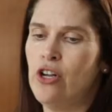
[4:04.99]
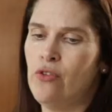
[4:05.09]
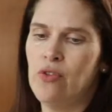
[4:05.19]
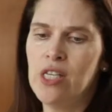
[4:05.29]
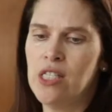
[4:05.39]

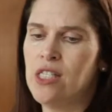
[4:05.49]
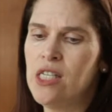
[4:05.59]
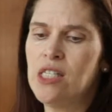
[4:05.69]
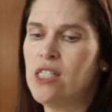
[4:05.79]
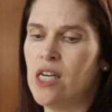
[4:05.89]

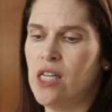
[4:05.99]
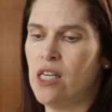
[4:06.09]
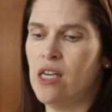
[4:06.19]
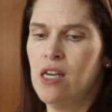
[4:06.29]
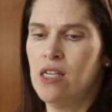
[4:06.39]
this
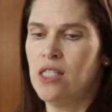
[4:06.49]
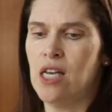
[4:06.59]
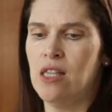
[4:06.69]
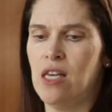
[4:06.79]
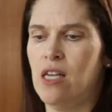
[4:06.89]
study
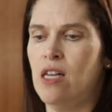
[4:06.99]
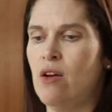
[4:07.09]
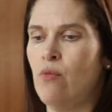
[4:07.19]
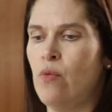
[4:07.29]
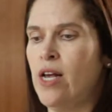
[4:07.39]
said
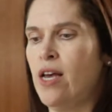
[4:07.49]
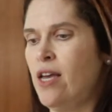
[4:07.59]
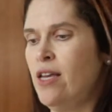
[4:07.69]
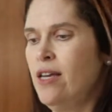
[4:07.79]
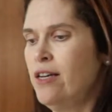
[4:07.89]
that when
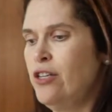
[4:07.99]
I,